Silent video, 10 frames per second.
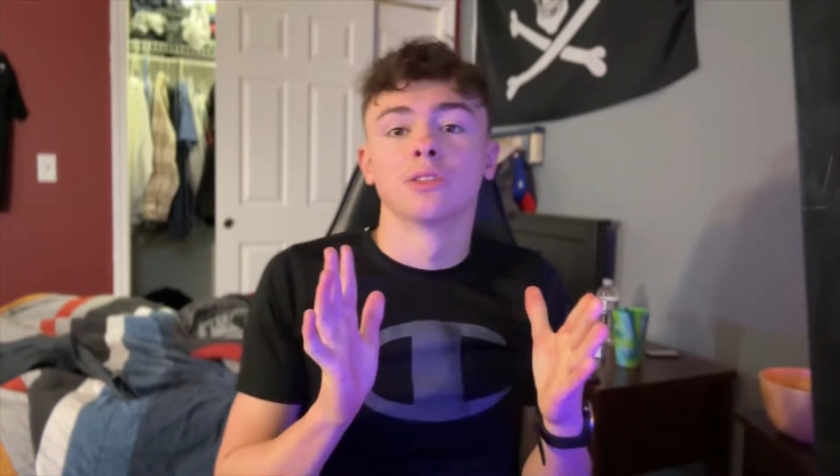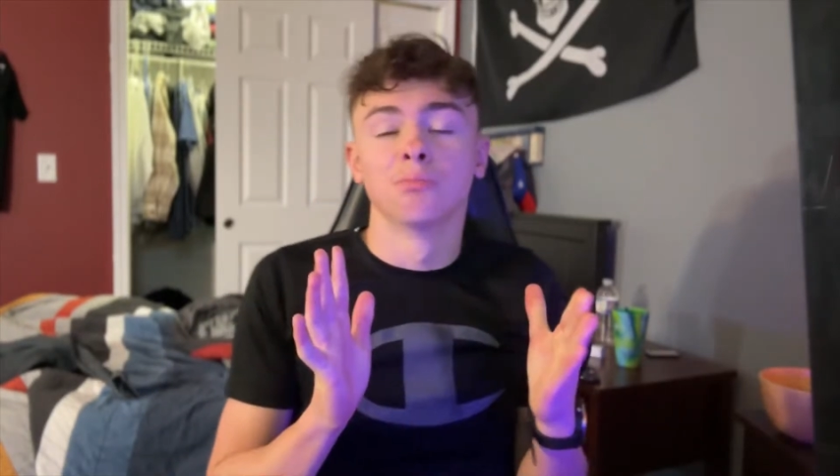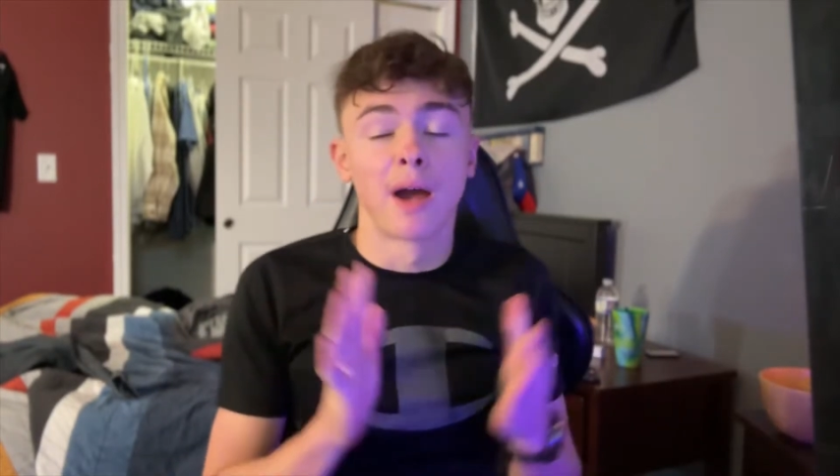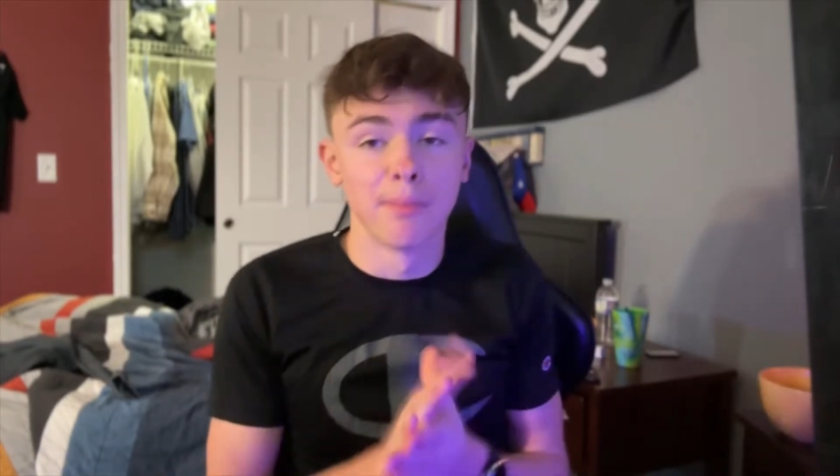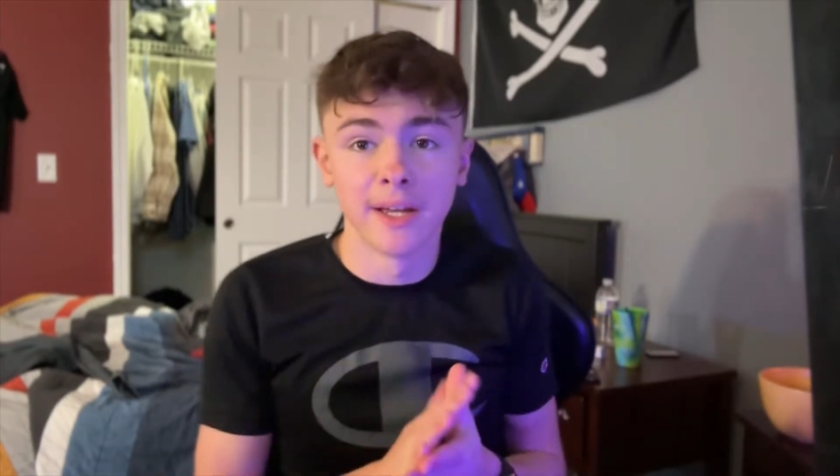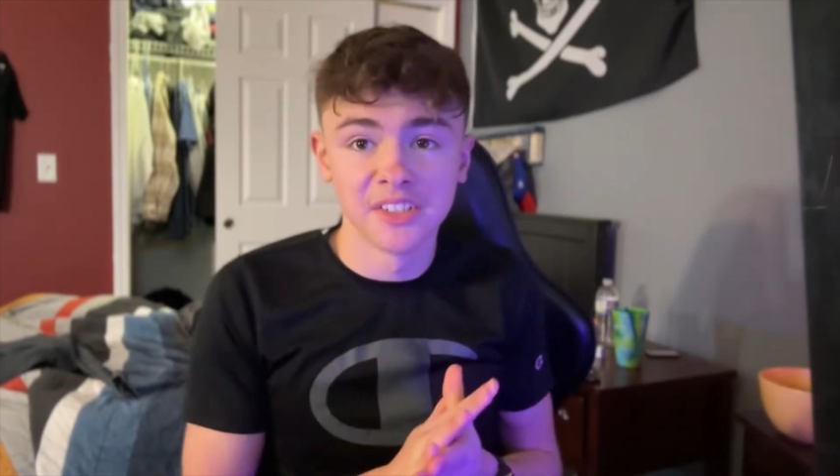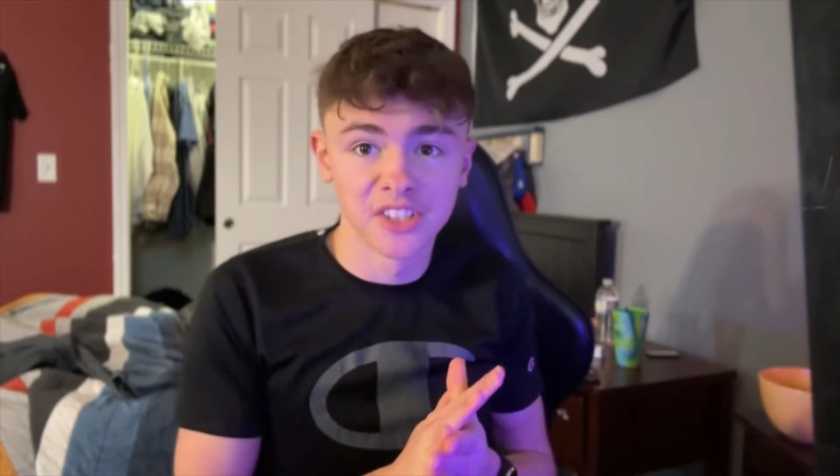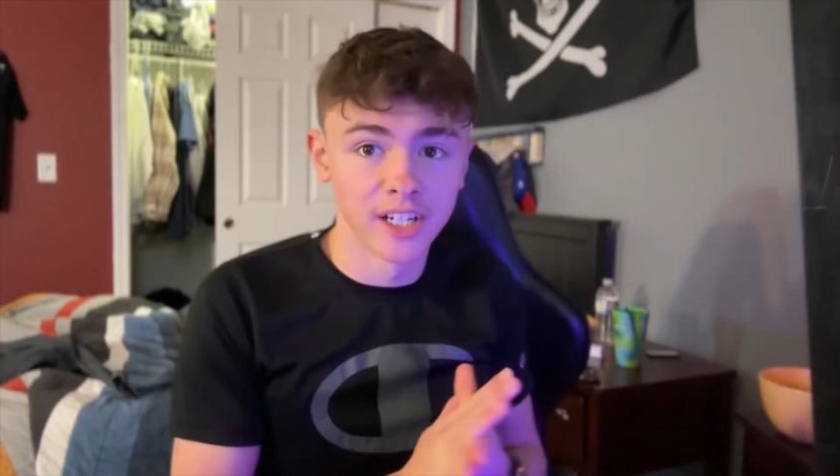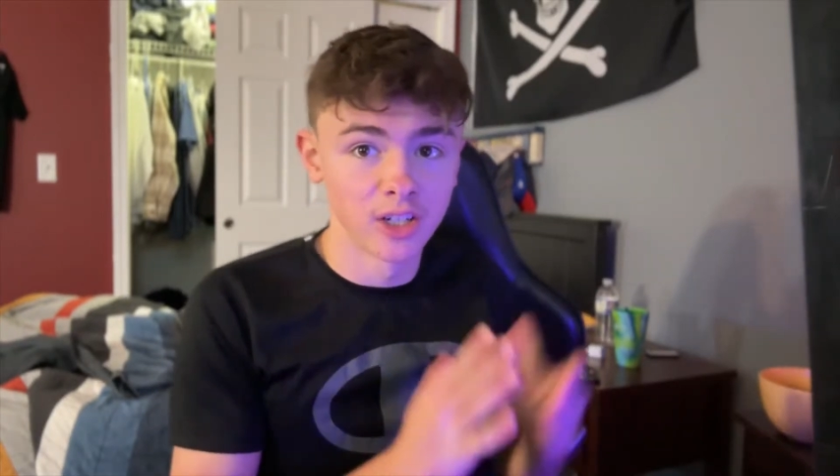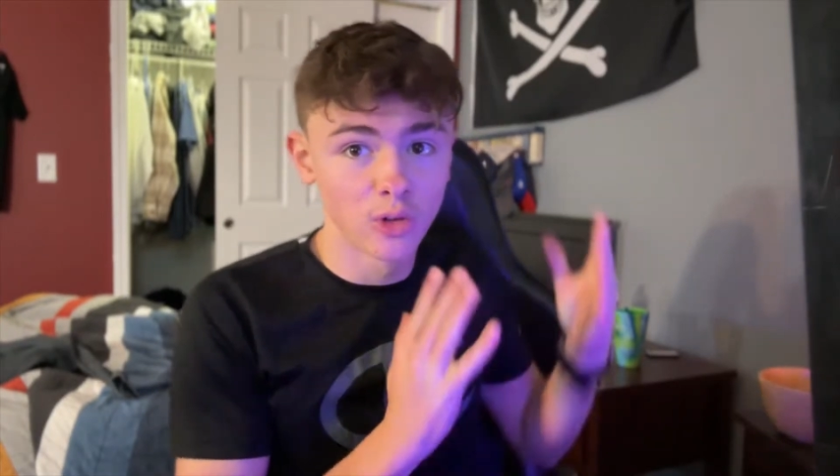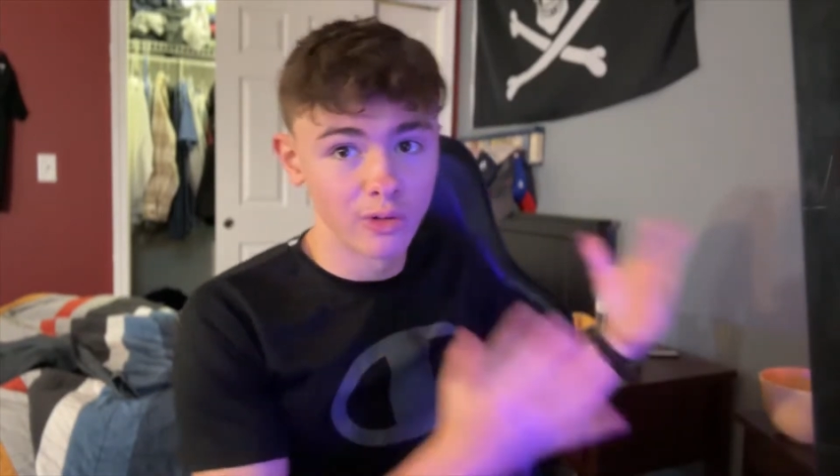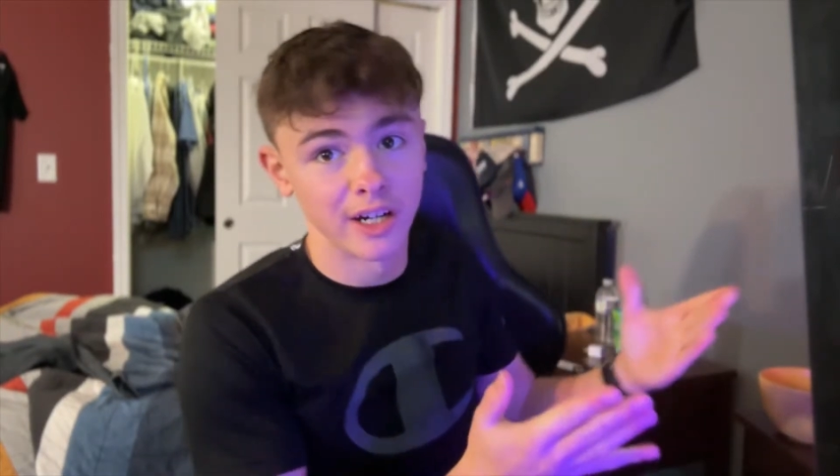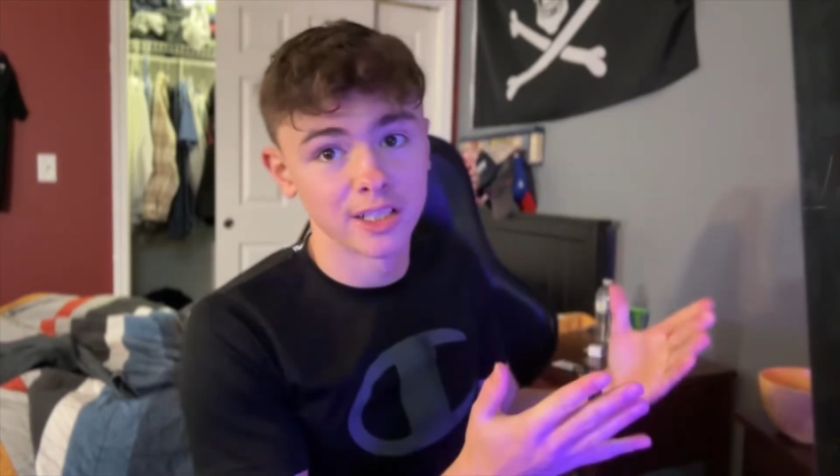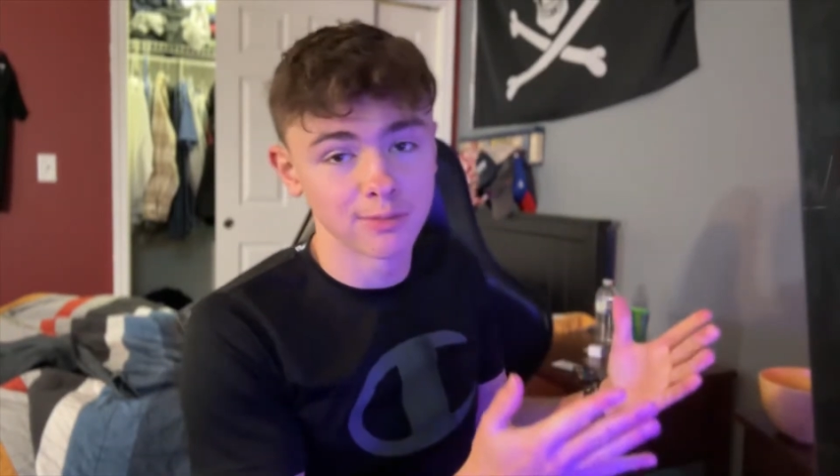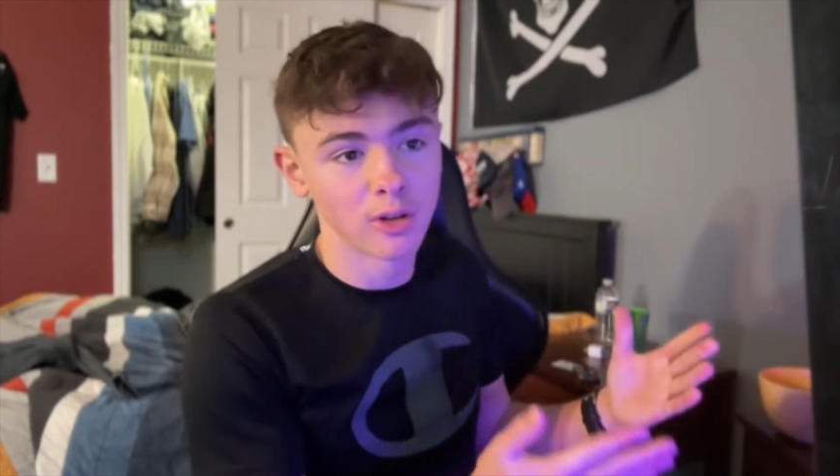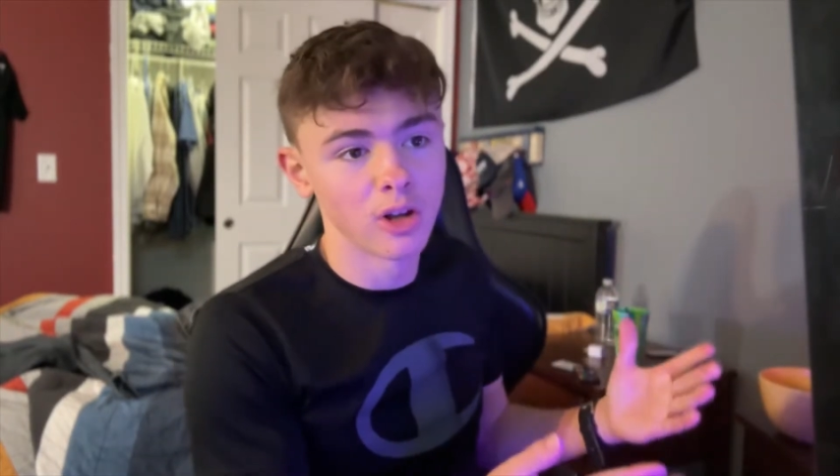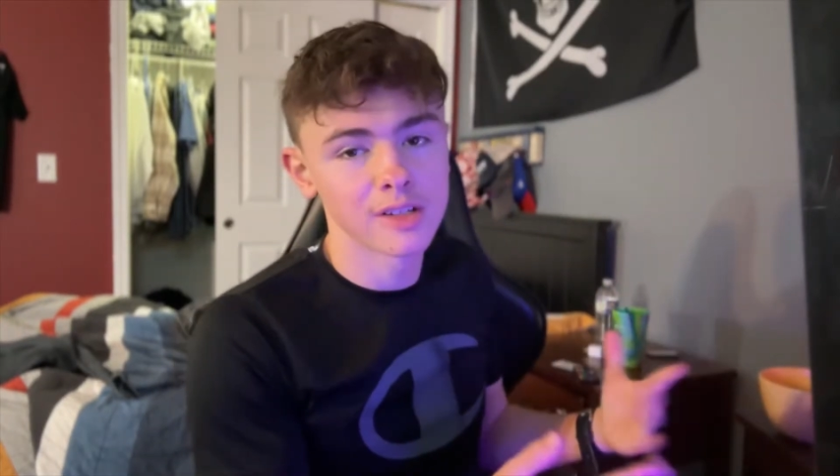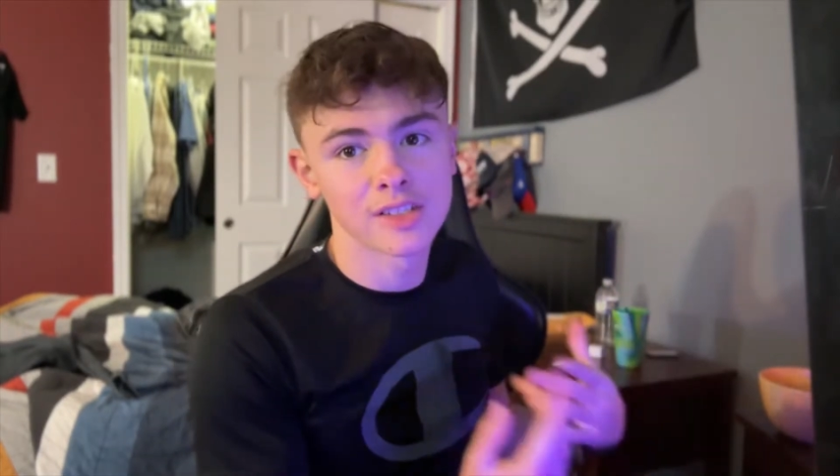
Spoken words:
My main channel, Ryan's Vlogs,